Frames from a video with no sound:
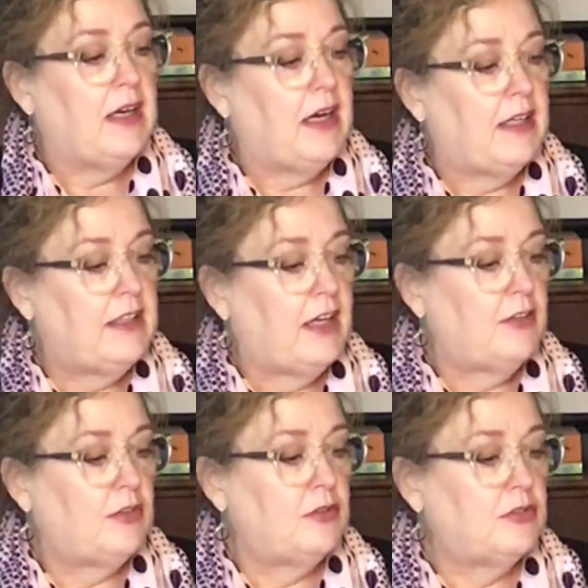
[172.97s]

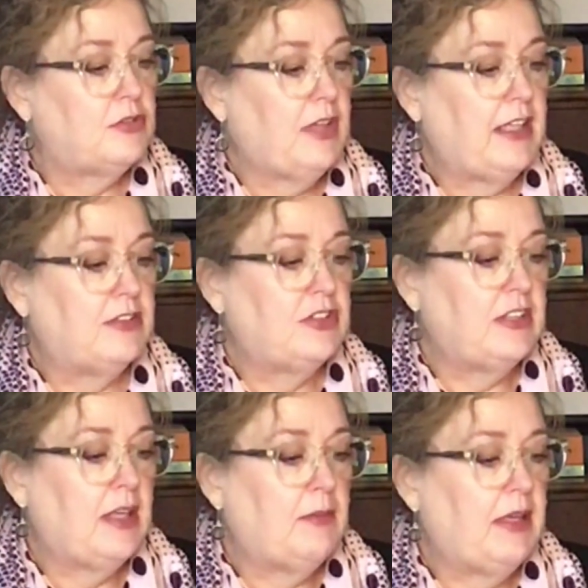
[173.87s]
Another strategy
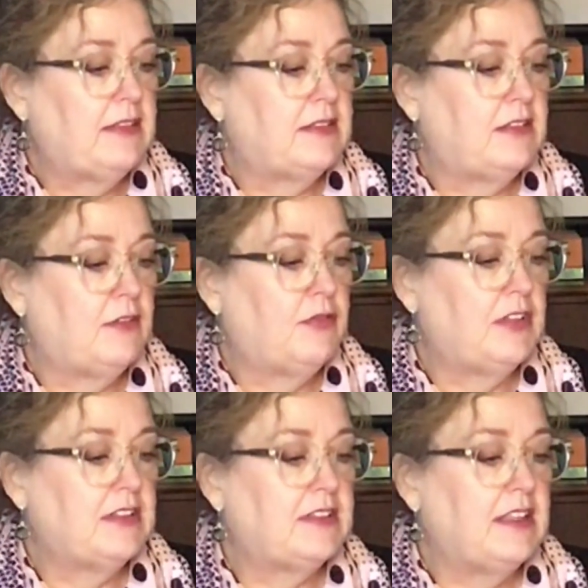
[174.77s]
that makes a
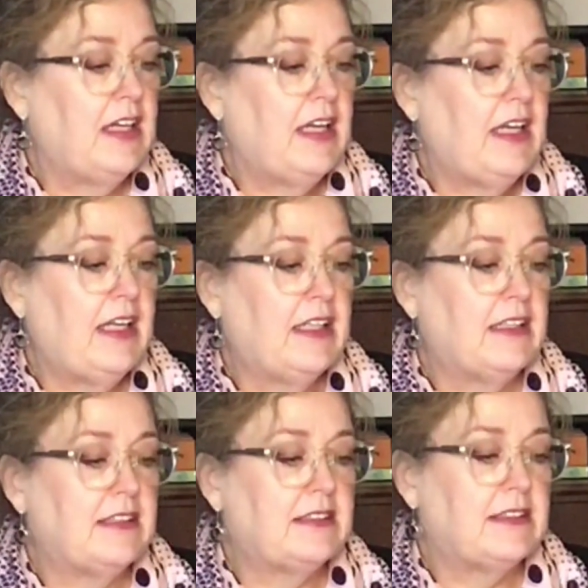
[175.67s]
difference
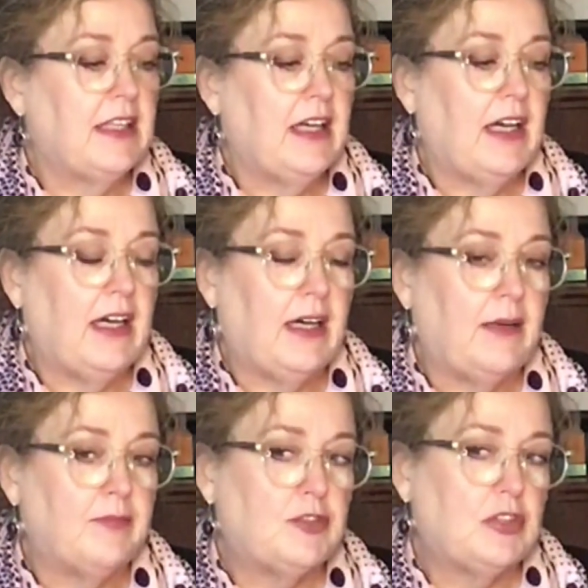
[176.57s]
is
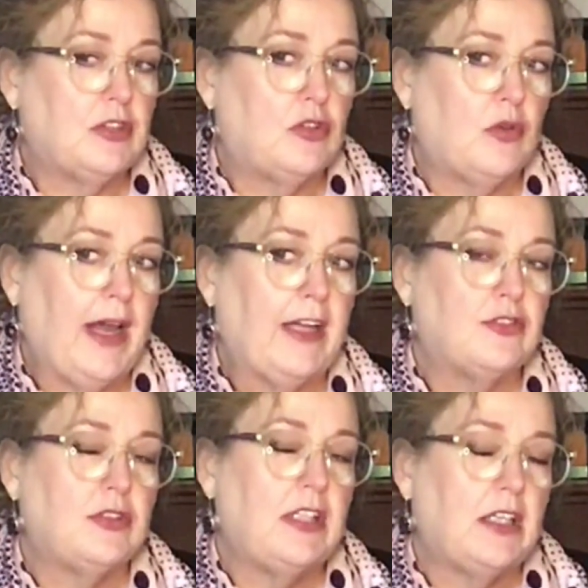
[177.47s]
to
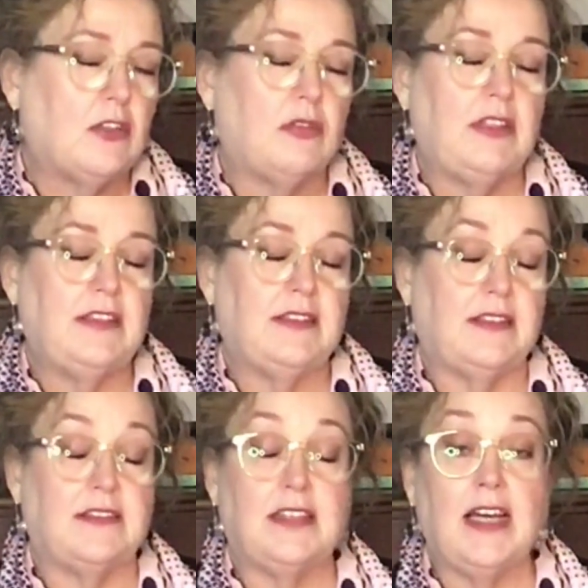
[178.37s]
gradually increase
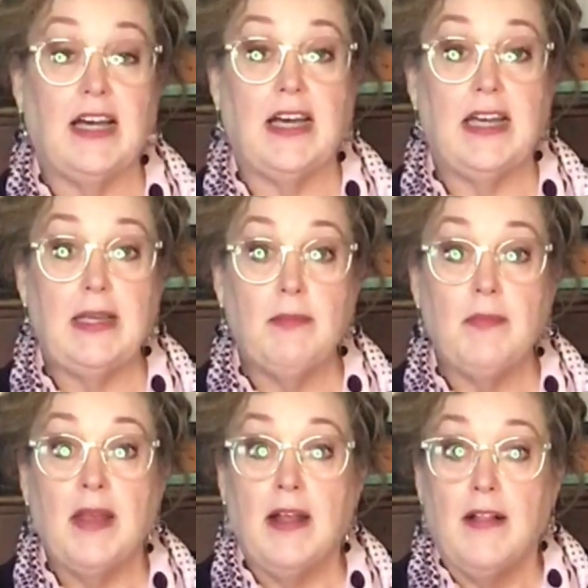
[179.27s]
the time
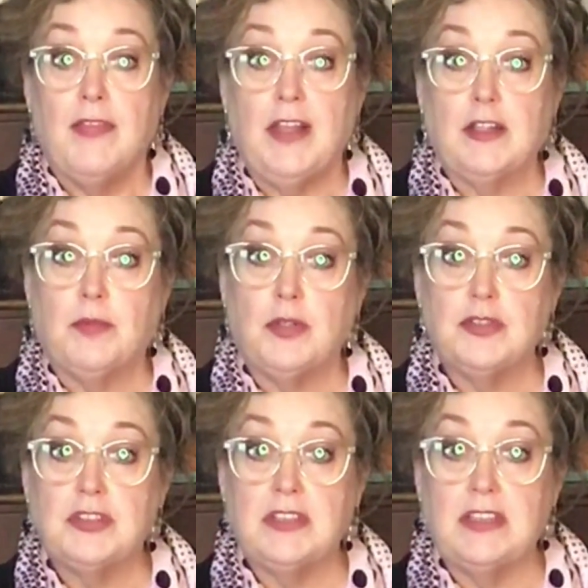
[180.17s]
that the
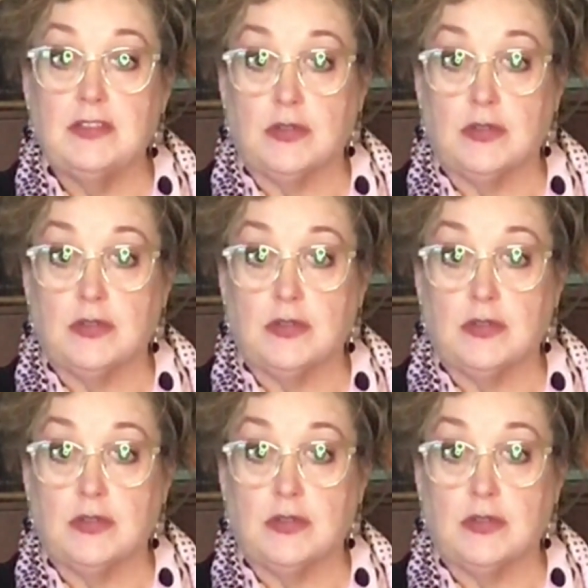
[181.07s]
person is